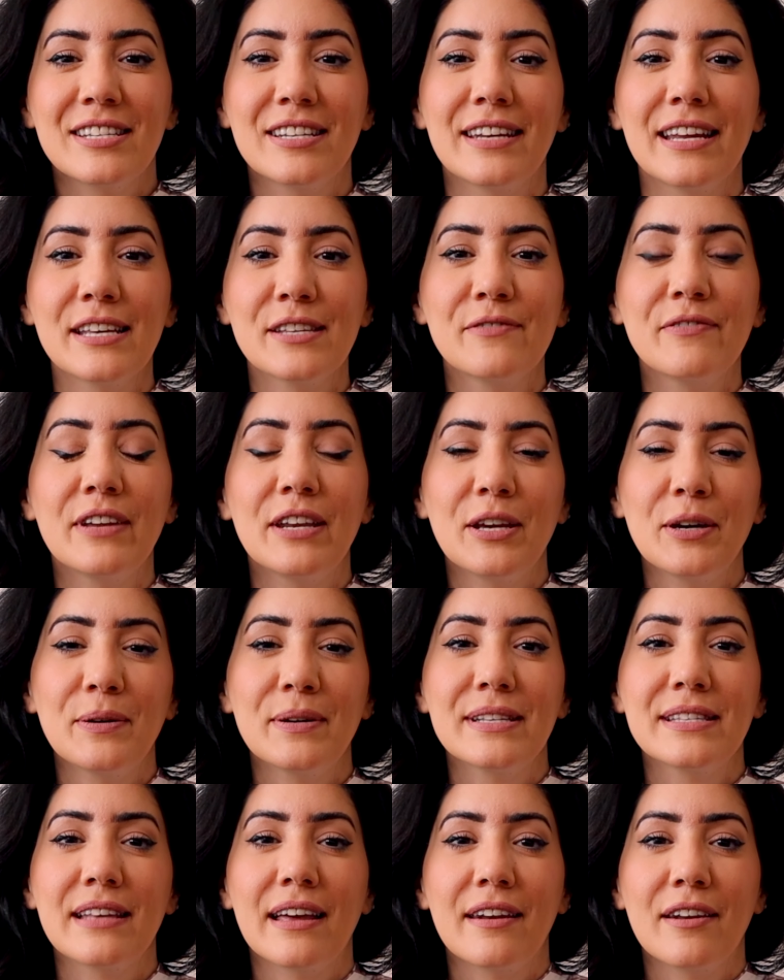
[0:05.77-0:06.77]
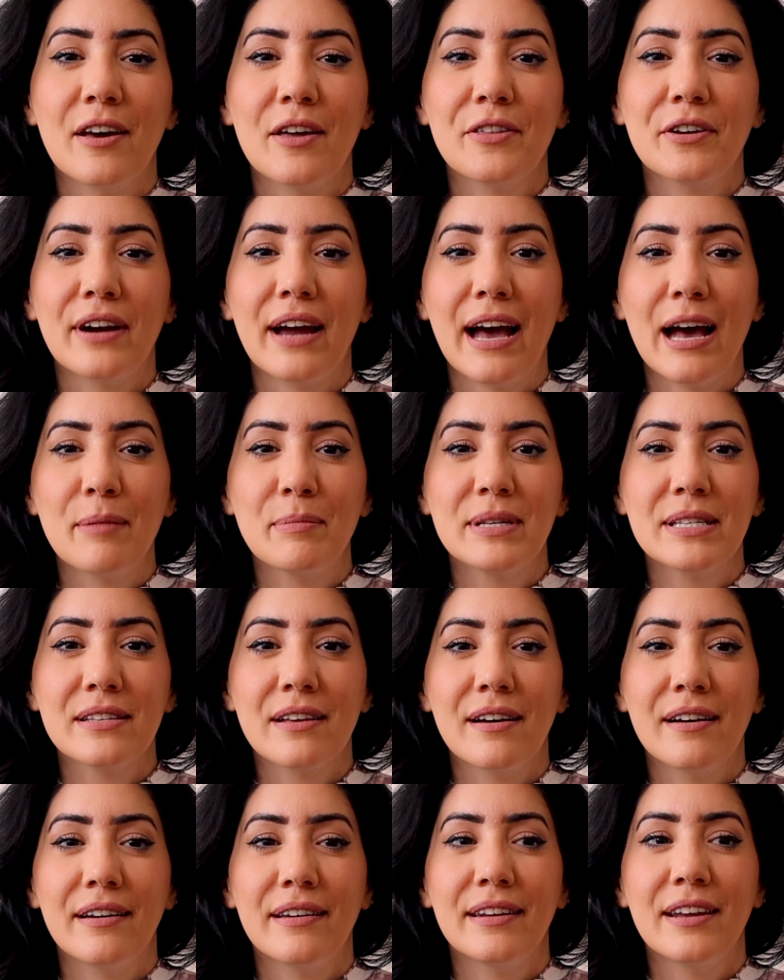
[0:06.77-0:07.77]
Today's video is another
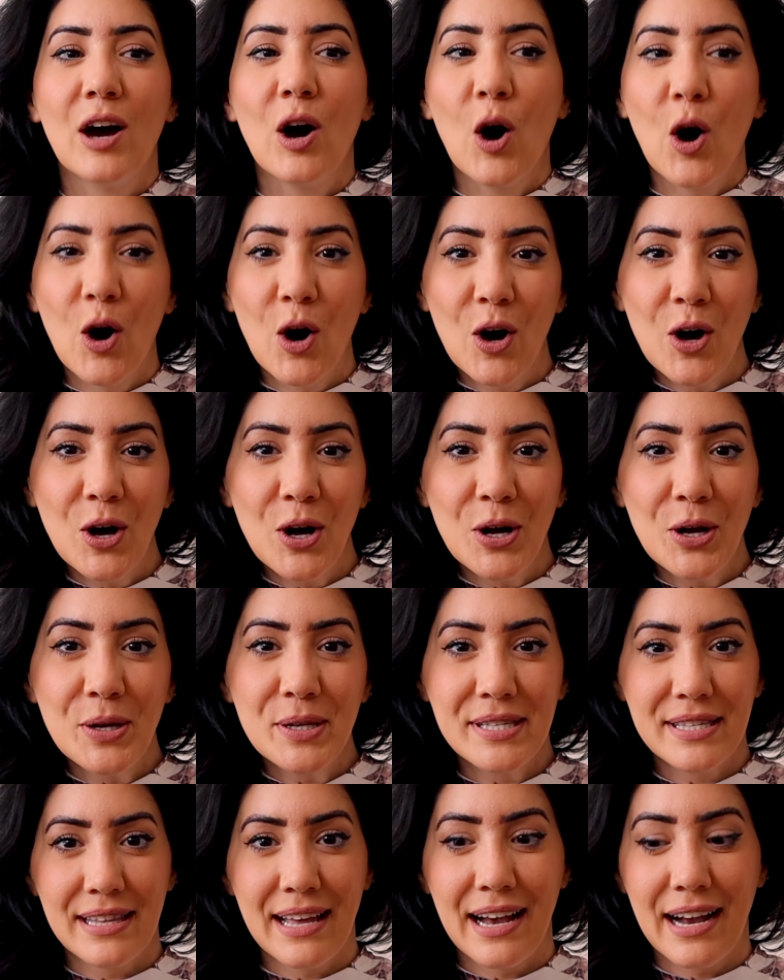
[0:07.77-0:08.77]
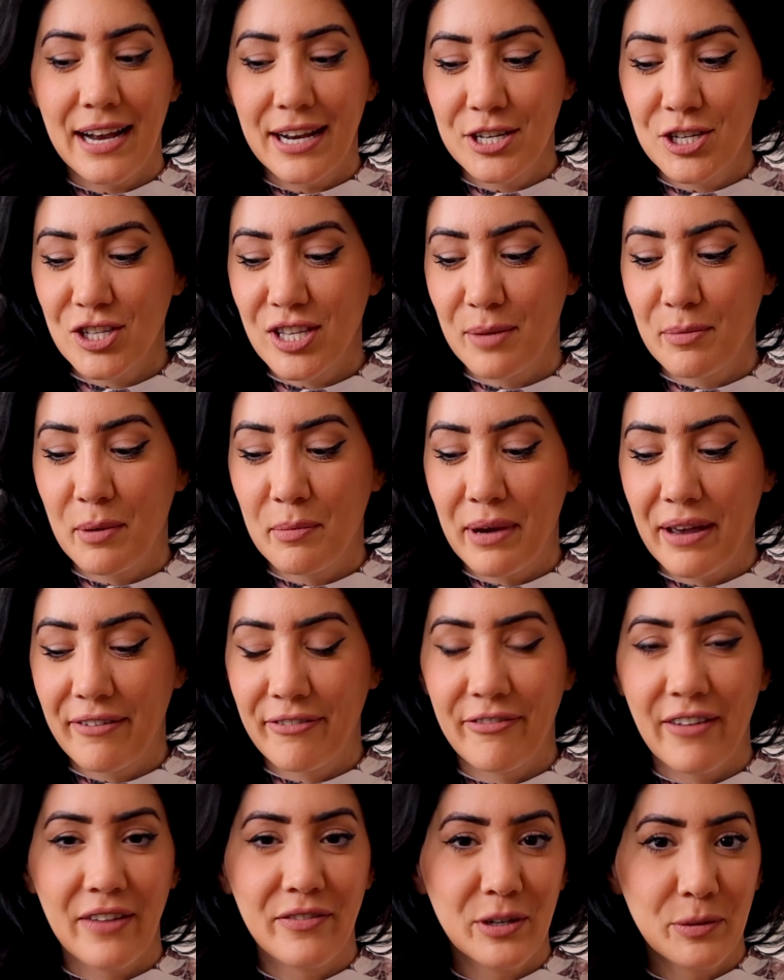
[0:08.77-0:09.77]
Amazon haul slash some of my
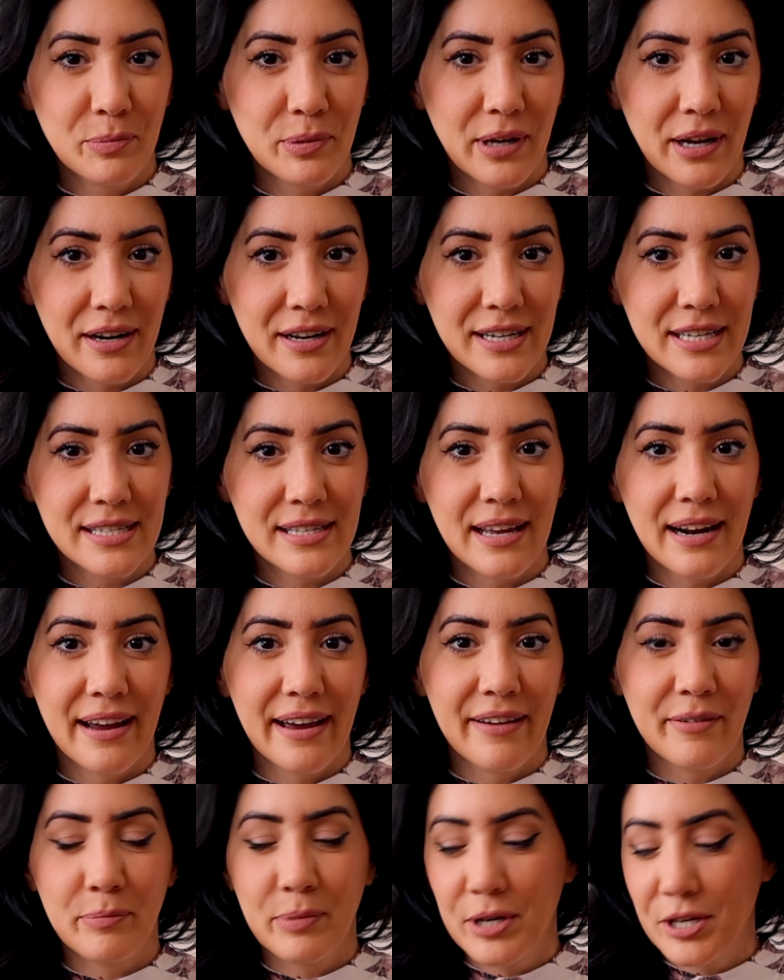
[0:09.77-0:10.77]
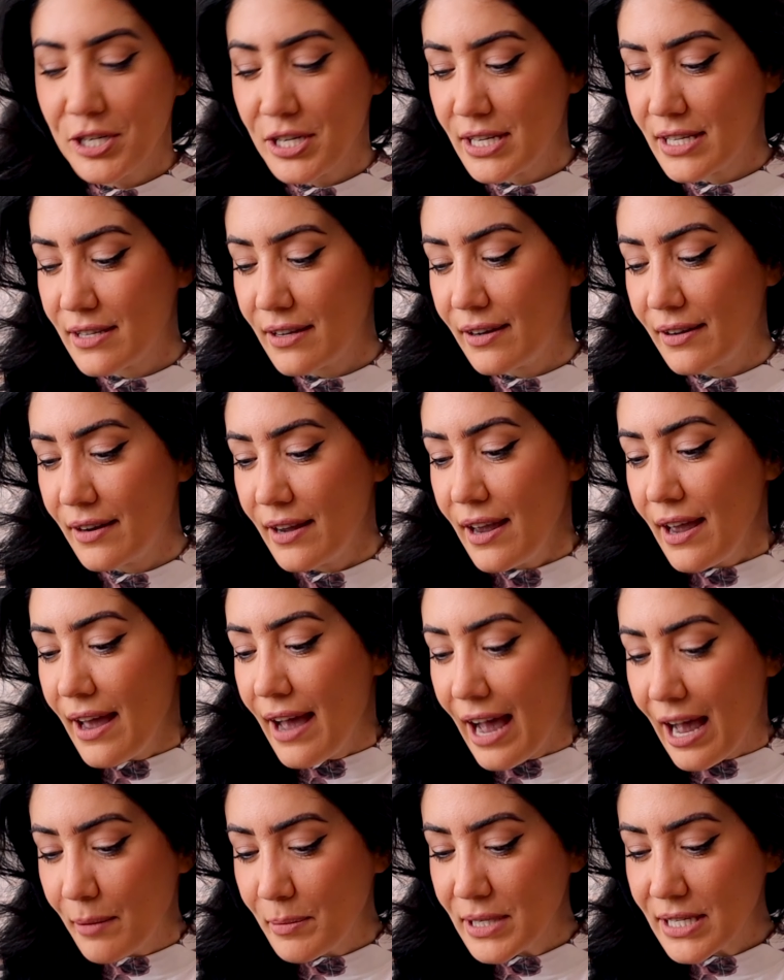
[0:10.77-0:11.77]
favorite products that I have purchased on
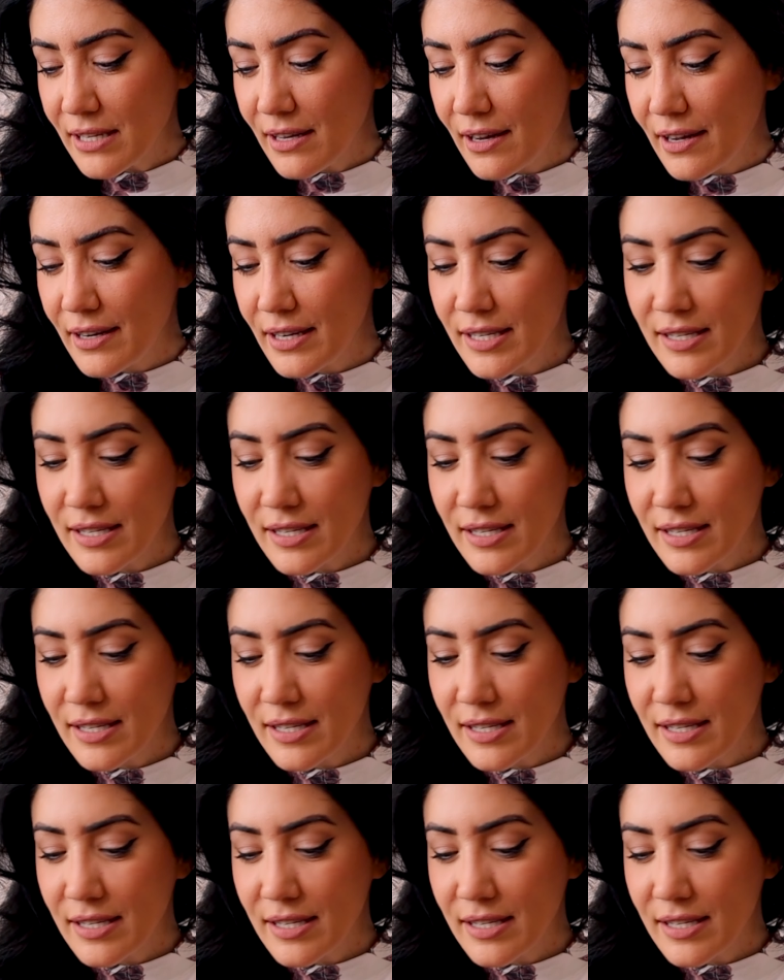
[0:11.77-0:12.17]
Amazon.